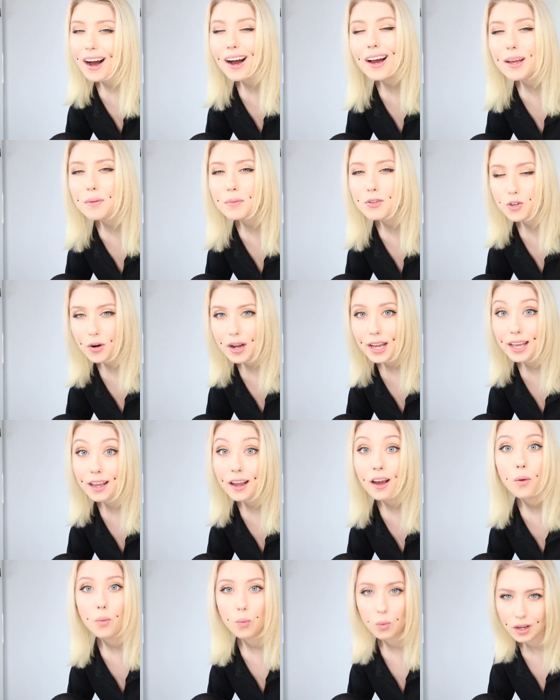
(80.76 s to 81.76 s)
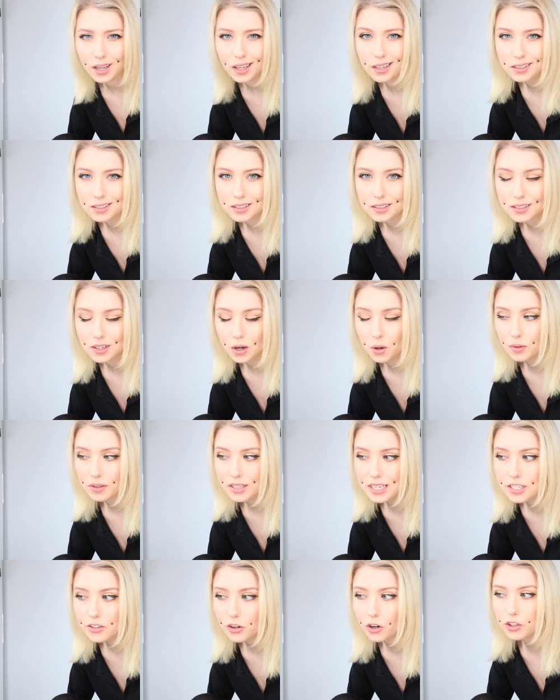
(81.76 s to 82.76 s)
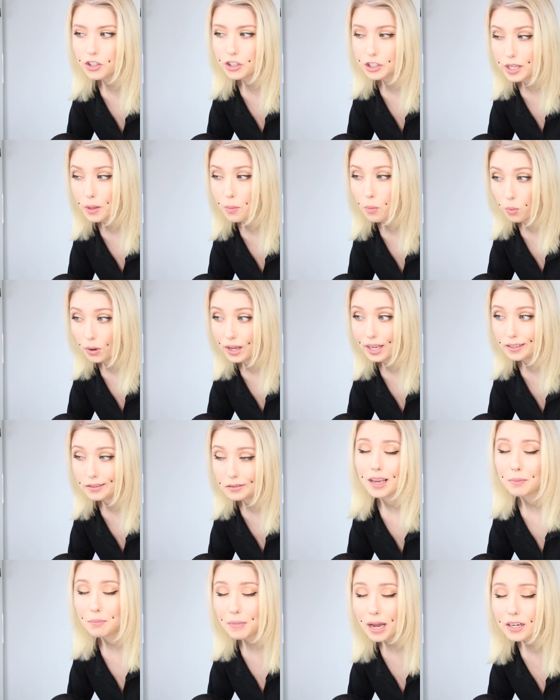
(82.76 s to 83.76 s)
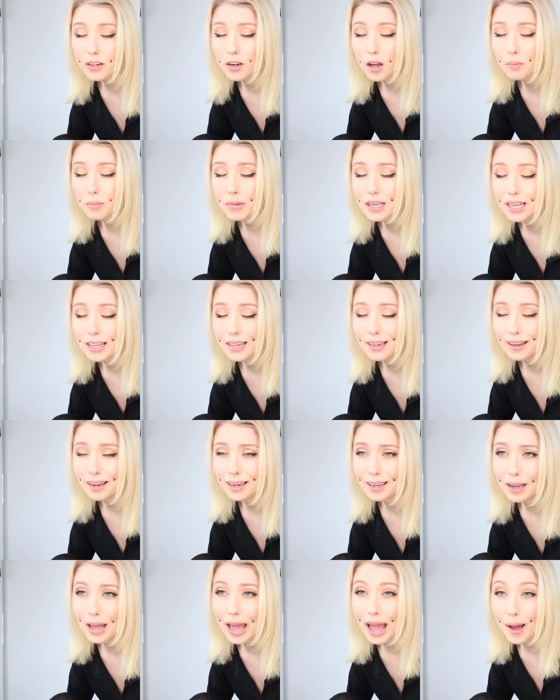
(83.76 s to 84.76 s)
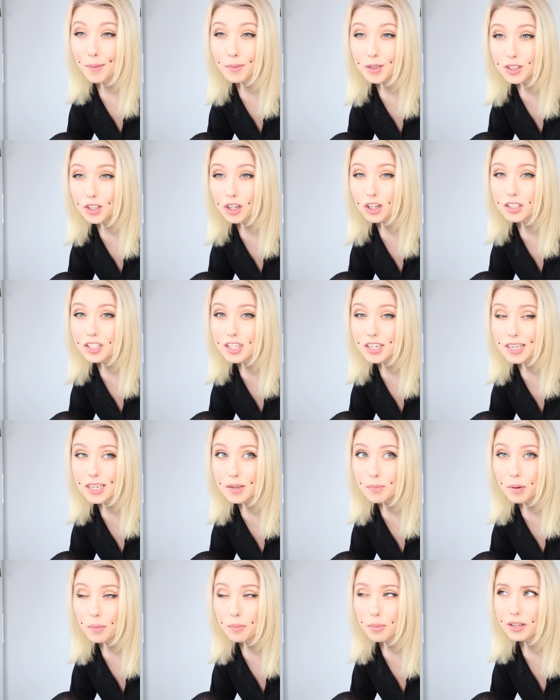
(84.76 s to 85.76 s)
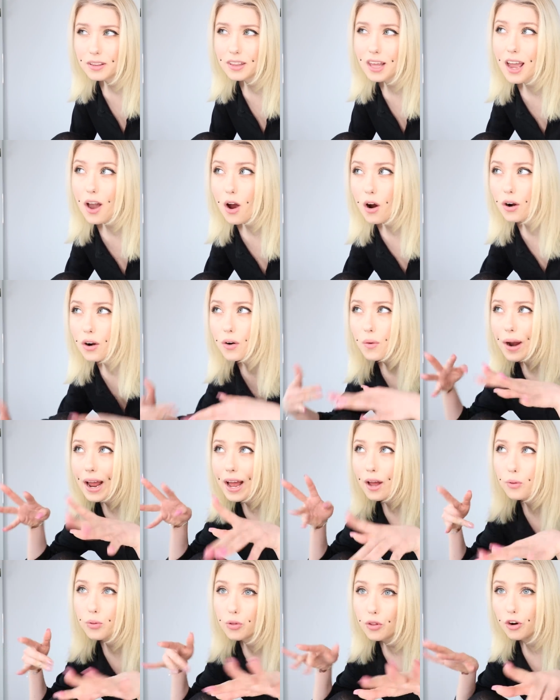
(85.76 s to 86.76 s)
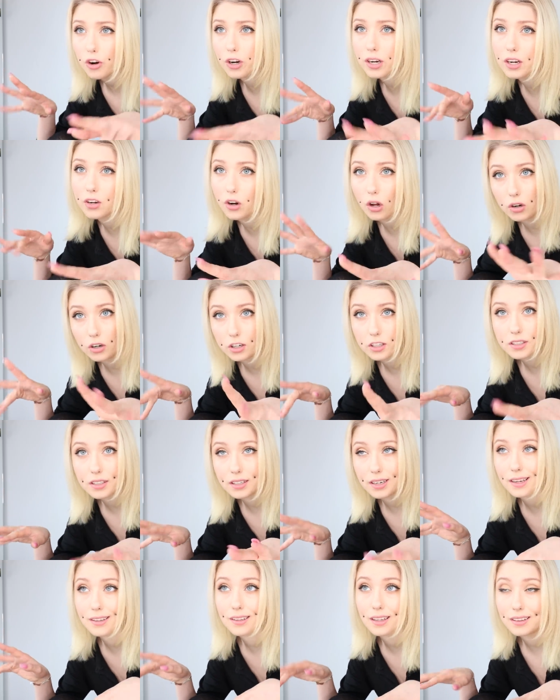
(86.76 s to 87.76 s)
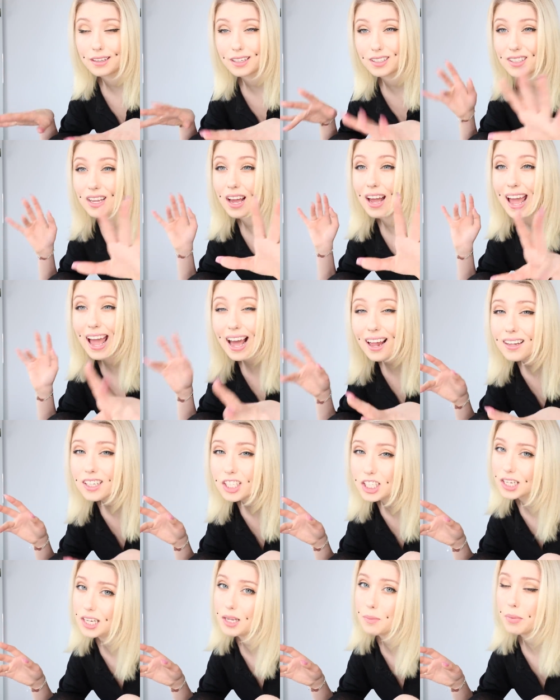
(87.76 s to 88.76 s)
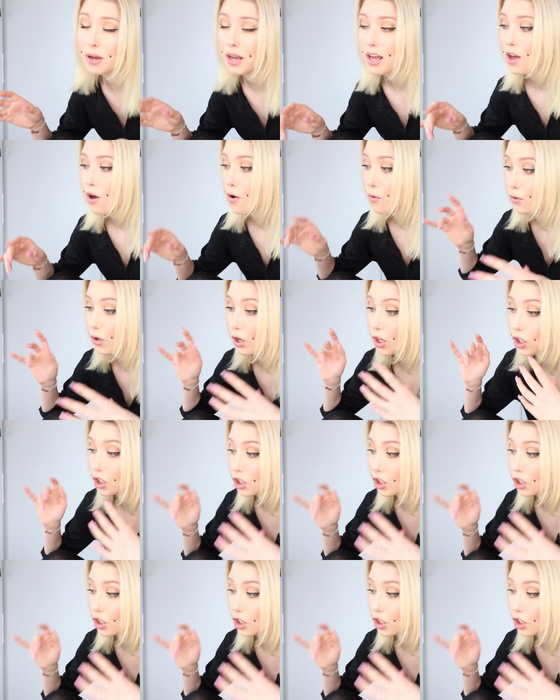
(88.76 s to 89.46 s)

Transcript: I am trying wigs. So these are cheap wigs. It might not be like Amazon cheap, but they are around $30, and I think that's hella cheap for a